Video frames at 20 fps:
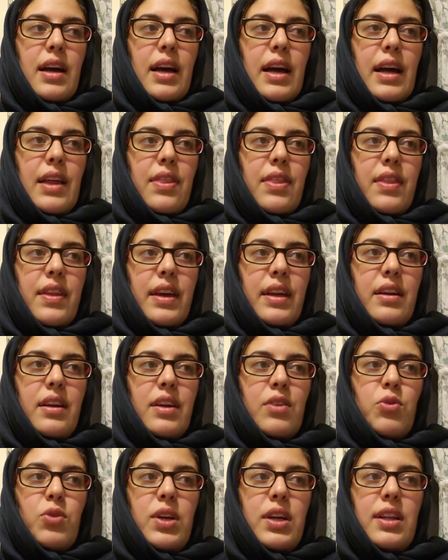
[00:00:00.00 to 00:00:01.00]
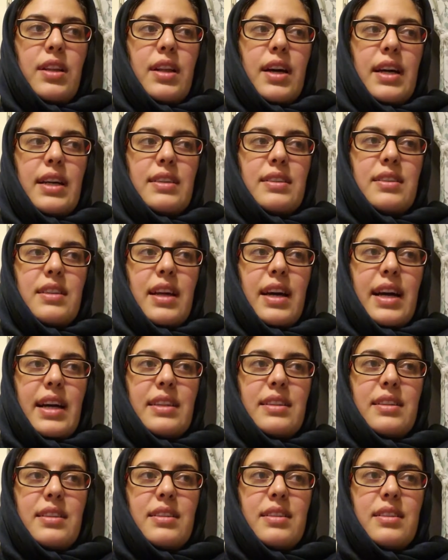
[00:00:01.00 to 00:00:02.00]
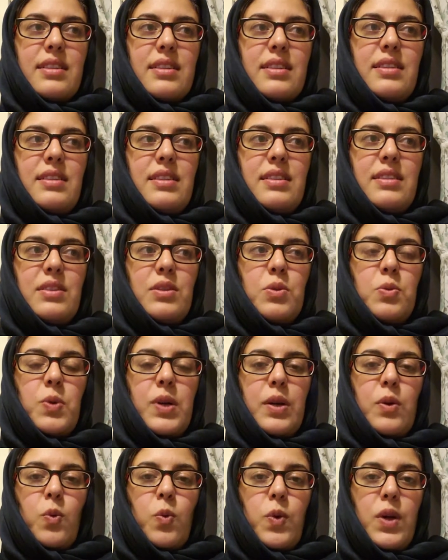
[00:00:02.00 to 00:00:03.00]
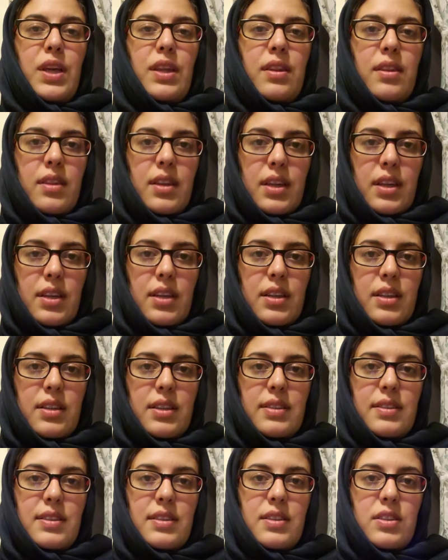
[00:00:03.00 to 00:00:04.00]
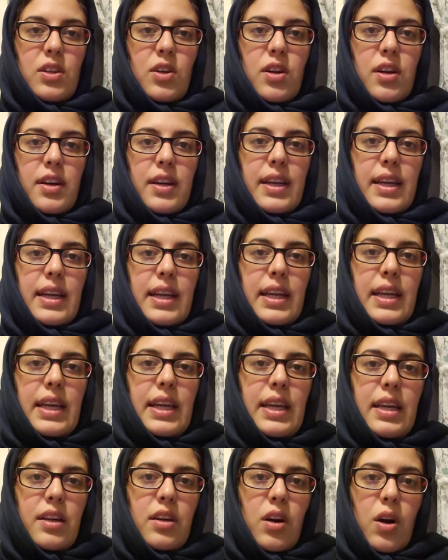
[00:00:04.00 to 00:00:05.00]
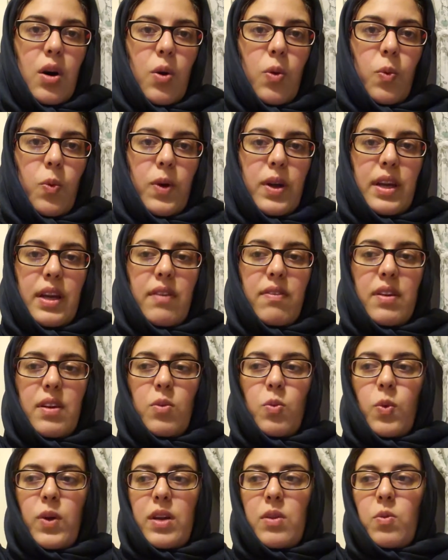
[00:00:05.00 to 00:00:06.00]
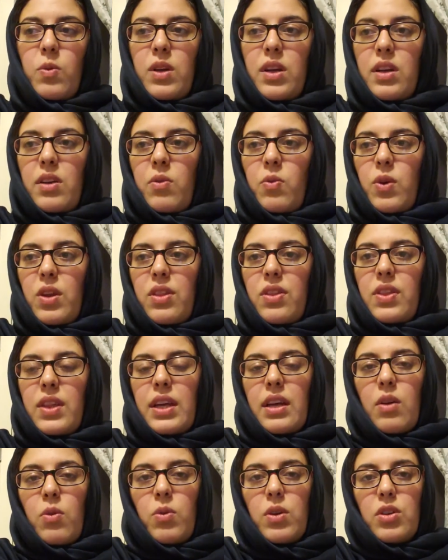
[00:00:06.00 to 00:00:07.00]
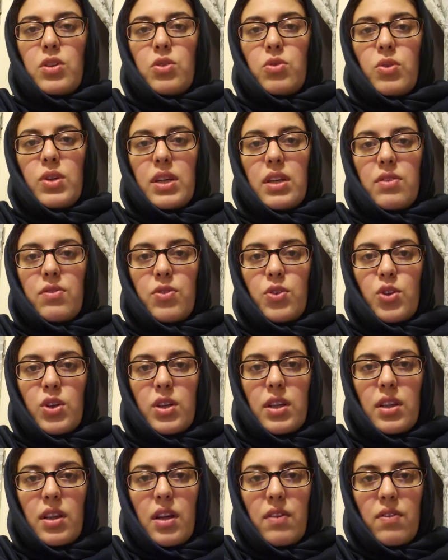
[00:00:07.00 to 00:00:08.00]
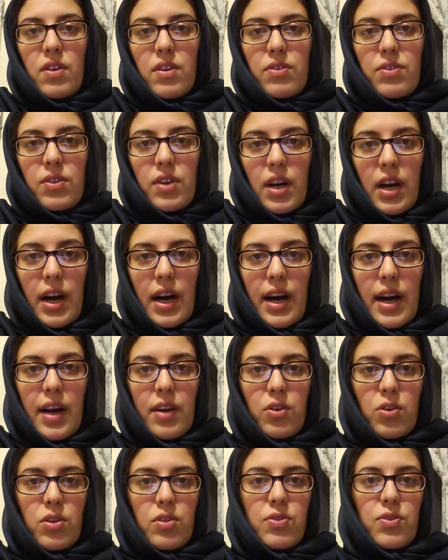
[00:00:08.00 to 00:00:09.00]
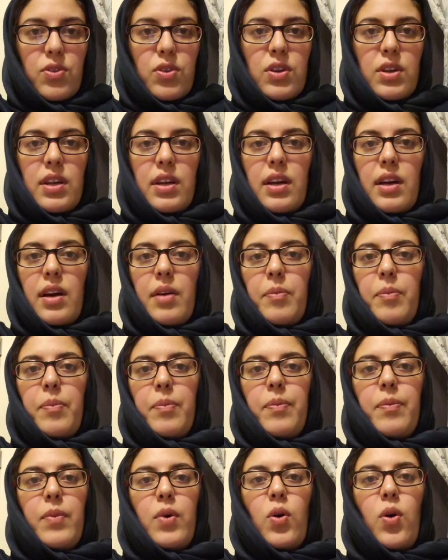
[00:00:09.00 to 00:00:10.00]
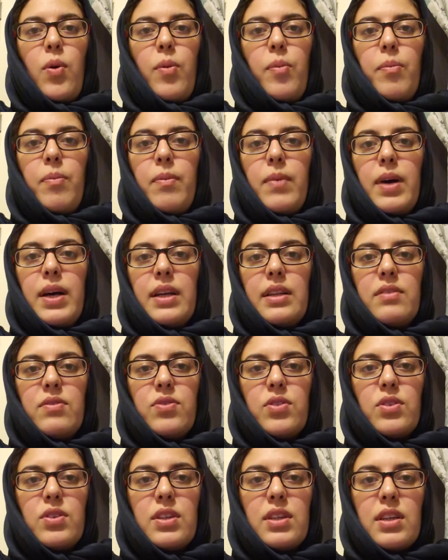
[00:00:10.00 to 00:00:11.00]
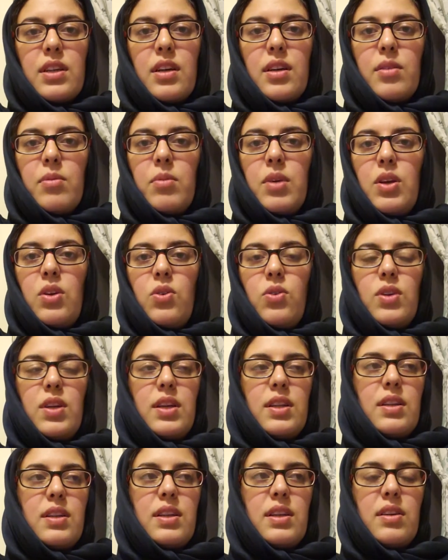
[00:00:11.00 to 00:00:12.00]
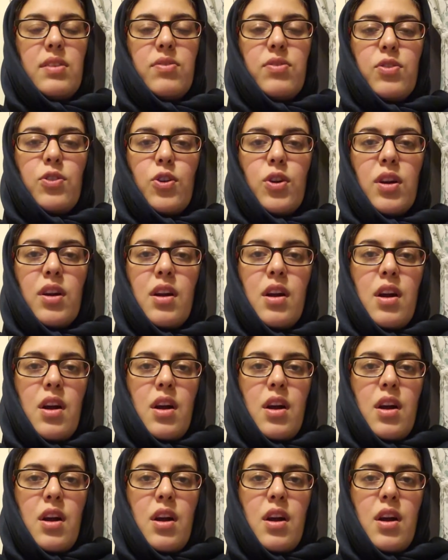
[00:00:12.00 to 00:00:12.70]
And then I realized that this is the way we think. This is our ego. Even when we think we're doing it for the love of God, or for the ummah, for the community, for